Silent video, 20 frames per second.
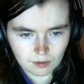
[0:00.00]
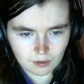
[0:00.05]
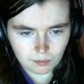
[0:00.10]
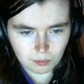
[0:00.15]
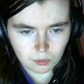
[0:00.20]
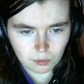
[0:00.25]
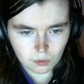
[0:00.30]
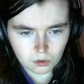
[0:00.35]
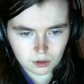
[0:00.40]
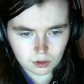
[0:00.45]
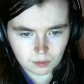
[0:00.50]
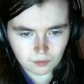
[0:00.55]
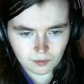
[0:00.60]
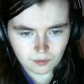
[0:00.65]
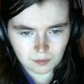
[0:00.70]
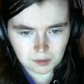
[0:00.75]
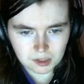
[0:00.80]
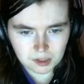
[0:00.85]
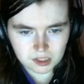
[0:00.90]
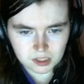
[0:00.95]
pull them
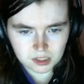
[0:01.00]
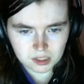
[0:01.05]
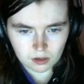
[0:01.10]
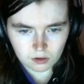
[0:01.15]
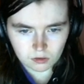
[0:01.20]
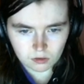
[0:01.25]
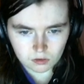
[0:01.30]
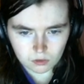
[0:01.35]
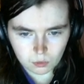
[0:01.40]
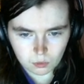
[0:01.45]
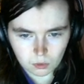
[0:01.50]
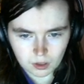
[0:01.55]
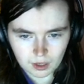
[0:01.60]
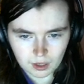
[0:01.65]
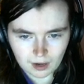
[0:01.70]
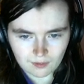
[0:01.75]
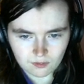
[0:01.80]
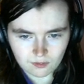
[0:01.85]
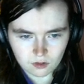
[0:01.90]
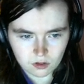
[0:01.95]
from the shelves, one
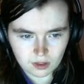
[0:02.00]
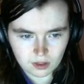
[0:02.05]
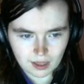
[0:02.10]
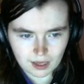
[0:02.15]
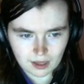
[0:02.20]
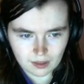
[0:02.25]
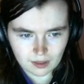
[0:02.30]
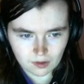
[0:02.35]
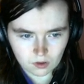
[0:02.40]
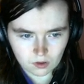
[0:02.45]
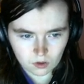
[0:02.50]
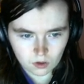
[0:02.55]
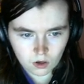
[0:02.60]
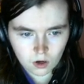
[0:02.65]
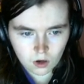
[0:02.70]
after the other,